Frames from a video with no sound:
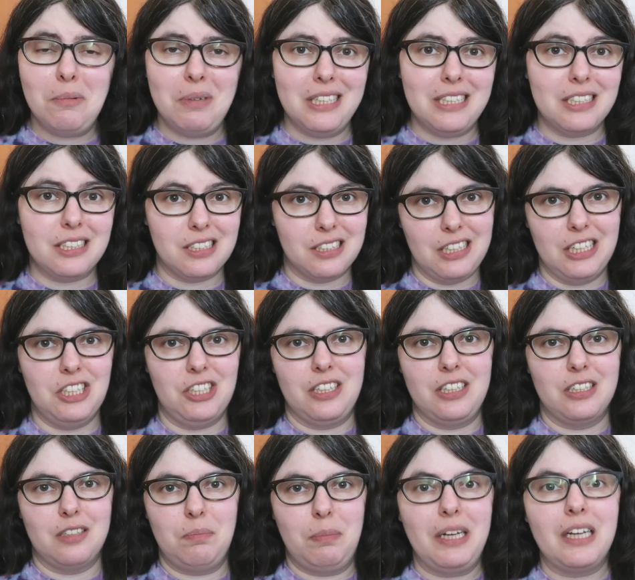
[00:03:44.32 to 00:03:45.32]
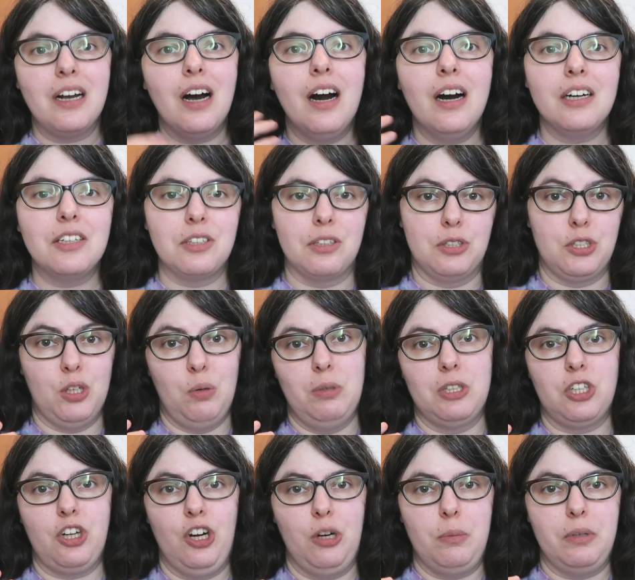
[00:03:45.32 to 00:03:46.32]
but it's delicious because there's so
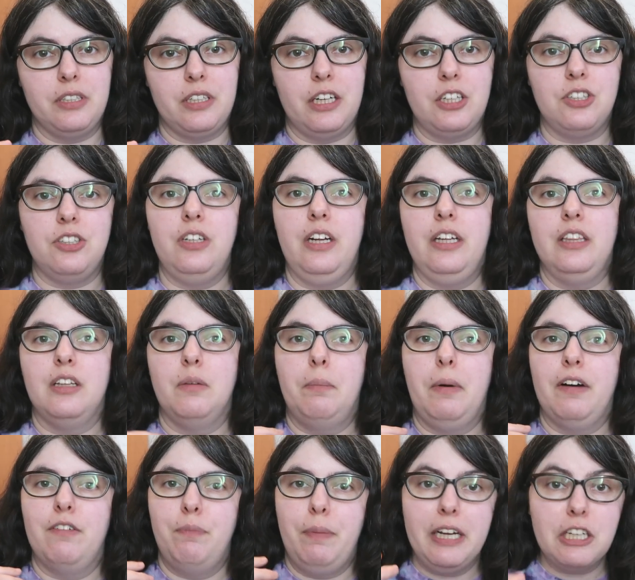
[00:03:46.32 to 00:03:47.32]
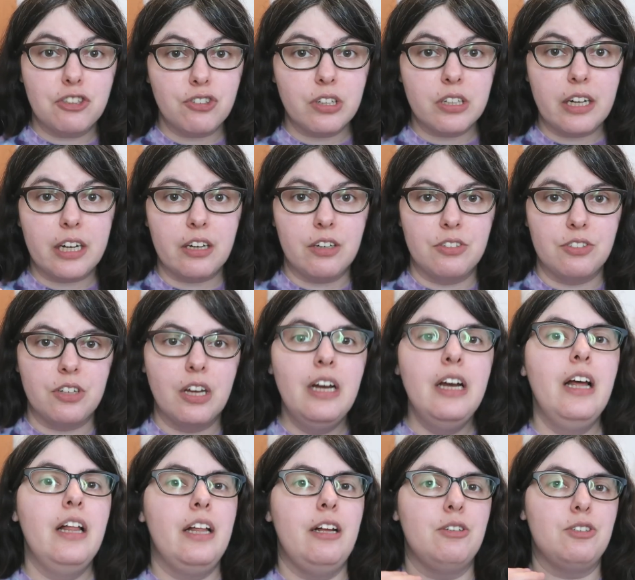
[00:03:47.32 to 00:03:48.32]
much caramelization in the puff pastry layers.
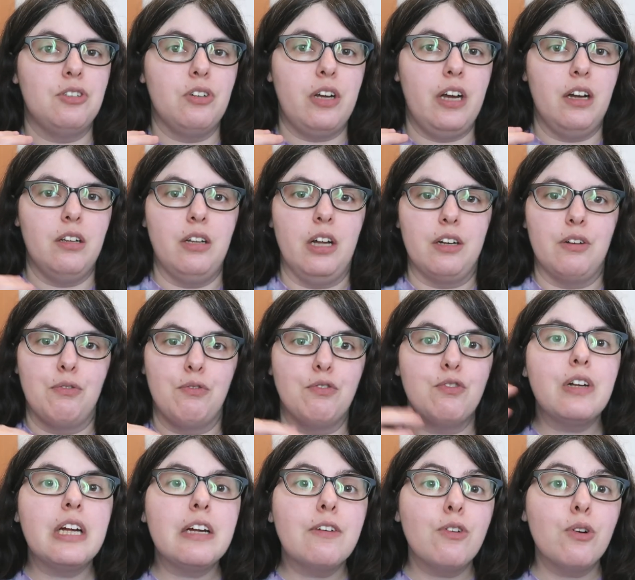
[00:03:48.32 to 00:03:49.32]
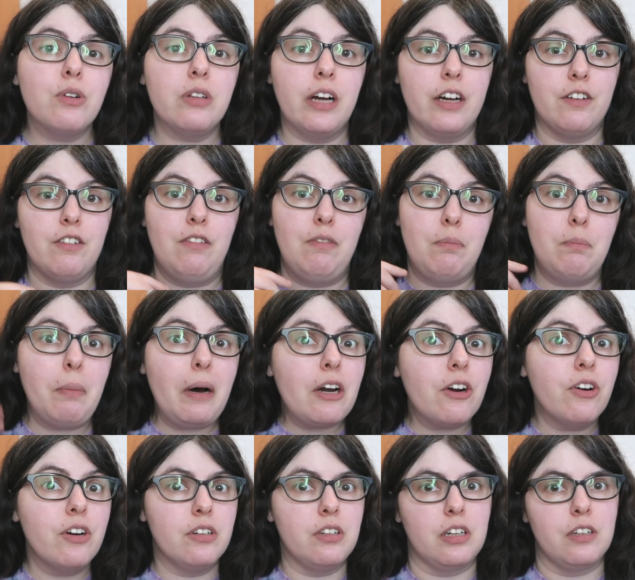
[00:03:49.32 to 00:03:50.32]
You still get a lot of flavor, a lot of
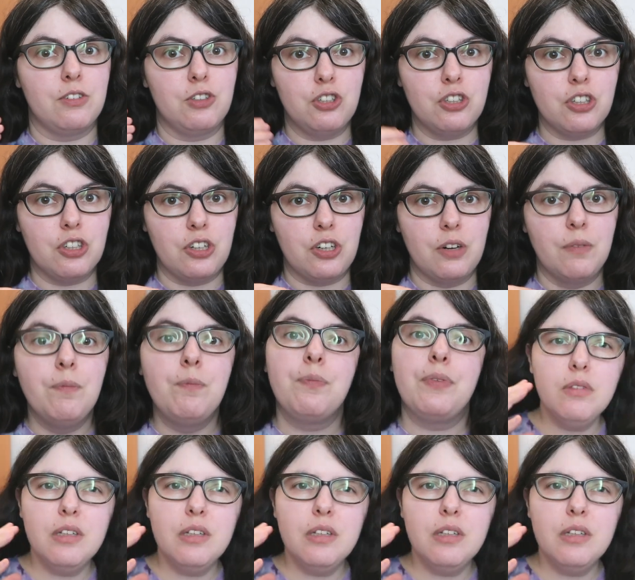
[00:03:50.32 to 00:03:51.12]
butter, and a lot of sugar.